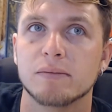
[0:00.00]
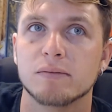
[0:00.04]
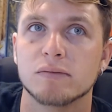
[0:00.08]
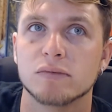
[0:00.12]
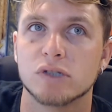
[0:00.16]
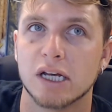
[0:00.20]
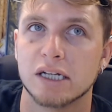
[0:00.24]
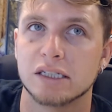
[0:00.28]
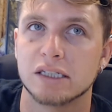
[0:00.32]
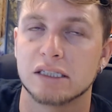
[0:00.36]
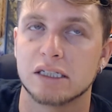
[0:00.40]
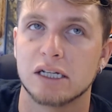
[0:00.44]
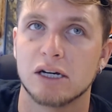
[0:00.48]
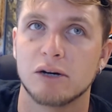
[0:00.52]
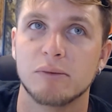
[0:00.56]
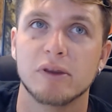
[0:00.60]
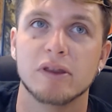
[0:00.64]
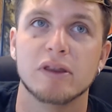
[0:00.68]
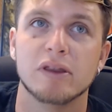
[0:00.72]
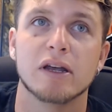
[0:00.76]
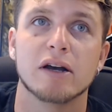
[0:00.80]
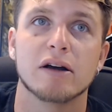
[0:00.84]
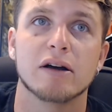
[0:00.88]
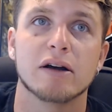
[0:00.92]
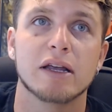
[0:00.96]
So that's telling,
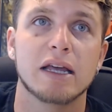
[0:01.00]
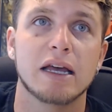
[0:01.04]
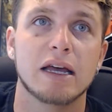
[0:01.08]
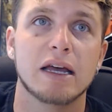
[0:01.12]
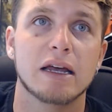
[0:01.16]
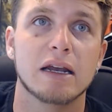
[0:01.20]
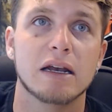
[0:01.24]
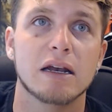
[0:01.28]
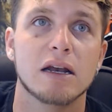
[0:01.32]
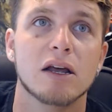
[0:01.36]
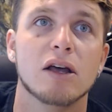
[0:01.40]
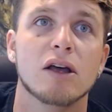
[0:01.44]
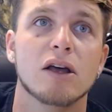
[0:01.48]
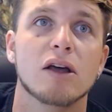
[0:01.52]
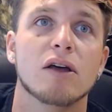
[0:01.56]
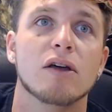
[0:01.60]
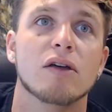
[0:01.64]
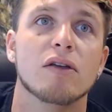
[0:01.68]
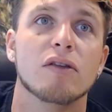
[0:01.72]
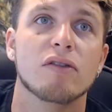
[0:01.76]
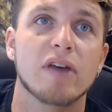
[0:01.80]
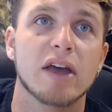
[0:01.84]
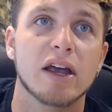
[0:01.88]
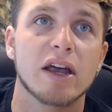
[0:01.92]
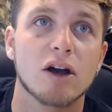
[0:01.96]
there again,
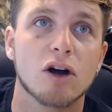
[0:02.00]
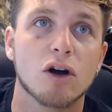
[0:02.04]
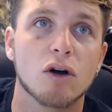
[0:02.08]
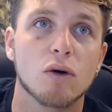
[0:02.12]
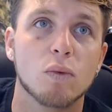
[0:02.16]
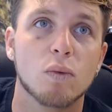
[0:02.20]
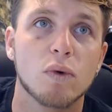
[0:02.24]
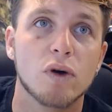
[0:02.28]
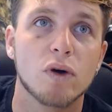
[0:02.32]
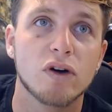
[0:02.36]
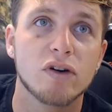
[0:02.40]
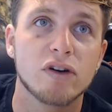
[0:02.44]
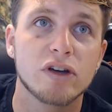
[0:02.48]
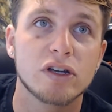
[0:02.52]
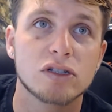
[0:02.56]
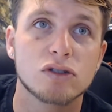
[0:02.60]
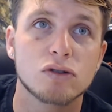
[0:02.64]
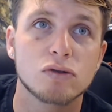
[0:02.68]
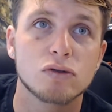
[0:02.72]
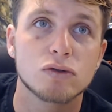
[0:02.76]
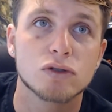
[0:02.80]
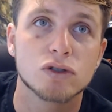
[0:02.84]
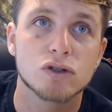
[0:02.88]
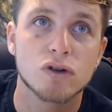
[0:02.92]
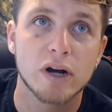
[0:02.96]
they are willing to
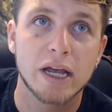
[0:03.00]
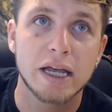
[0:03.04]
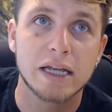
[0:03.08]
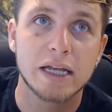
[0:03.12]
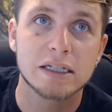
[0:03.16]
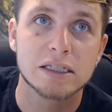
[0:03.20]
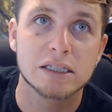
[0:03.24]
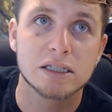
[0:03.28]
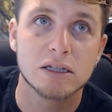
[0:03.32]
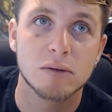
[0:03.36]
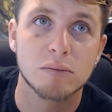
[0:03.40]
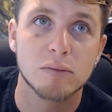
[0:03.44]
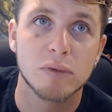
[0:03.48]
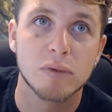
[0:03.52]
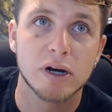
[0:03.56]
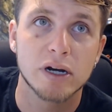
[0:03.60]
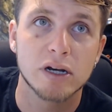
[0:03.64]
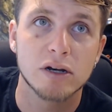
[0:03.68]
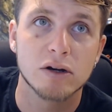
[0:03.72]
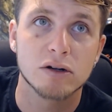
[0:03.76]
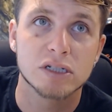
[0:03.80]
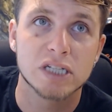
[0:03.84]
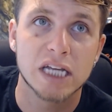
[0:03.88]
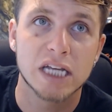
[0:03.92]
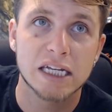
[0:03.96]
train somebody
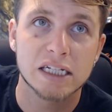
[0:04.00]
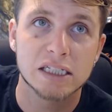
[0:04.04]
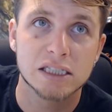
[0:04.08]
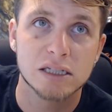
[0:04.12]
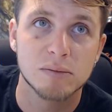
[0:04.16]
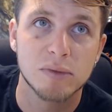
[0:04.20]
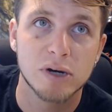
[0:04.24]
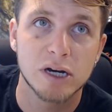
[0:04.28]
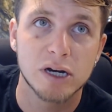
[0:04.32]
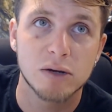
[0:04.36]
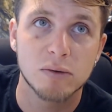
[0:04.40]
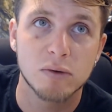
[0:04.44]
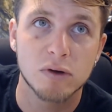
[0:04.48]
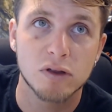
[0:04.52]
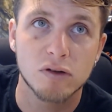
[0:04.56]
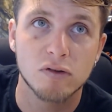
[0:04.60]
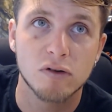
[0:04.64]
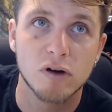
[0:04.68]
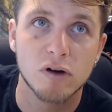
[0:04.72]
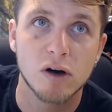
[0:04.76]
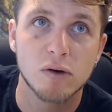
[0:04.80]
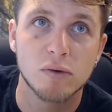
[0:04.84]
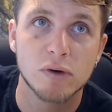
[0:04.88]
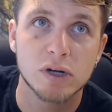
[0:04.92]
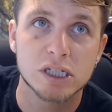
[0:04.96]
or take somebody with a
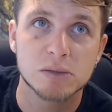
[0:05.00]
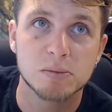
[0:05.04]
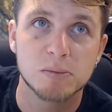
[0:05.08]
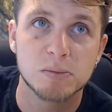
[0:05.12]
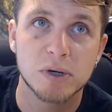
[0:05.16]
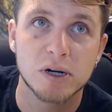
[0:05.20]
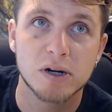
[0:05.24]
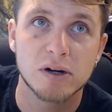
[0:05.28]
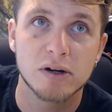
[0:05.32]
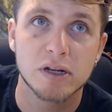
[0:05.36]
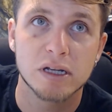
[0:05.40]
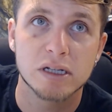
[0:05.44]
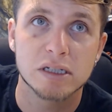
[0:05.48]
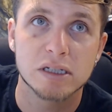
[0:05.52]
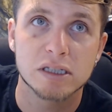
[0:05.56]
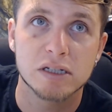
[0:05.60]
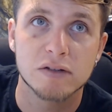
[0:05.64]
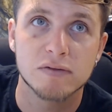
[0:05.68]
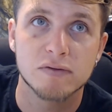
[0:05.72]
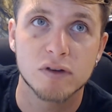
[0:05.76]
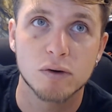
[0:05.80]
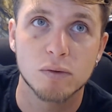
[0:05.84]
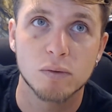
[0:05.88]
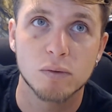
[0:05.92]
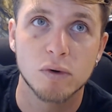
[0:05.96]
low experience if
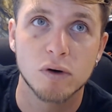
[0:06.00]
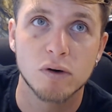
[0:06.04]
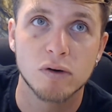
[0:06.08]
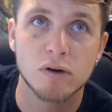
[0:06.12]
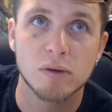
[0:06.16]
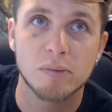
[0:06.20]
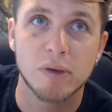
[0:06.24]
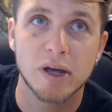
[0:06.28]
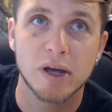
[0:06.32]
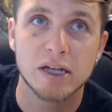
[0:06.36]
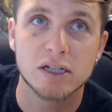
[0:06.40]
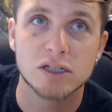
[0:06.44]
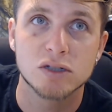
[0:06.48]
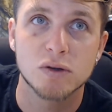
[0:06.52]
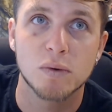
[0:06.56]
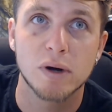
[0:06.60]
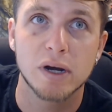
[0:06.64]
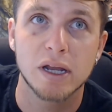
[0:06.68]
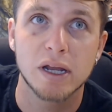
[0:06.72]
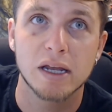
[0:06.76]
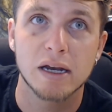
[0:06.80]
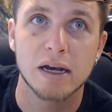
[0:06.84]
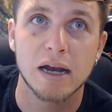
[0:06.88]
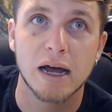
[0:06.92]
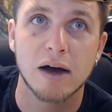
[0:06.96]
they're willing to pay
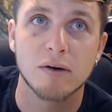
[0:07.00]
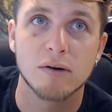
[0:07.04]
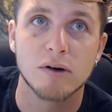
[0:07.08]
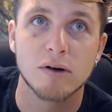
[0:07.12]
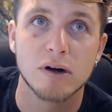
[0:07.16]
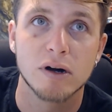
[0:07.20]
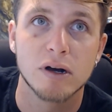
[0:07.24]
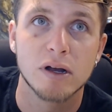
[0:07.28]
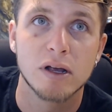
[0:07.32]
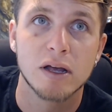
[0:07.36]
$20 an hour.